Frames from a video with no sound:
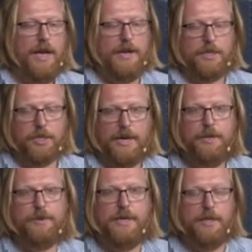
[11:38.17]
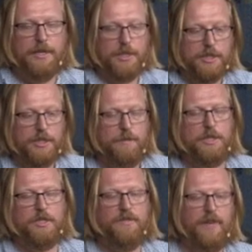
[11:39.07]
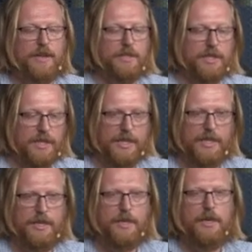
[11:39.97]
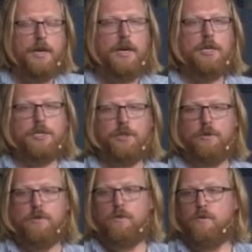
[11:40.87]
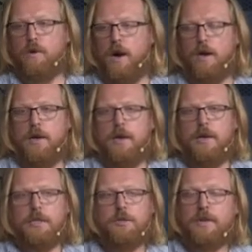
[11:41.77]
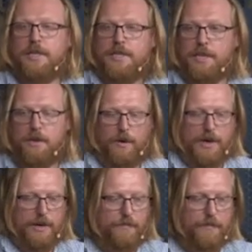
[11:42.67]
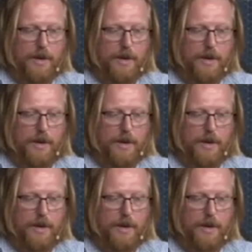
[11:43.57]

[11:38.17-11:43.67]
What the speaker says: and it tried to read just as much as the file as it needed to continue on.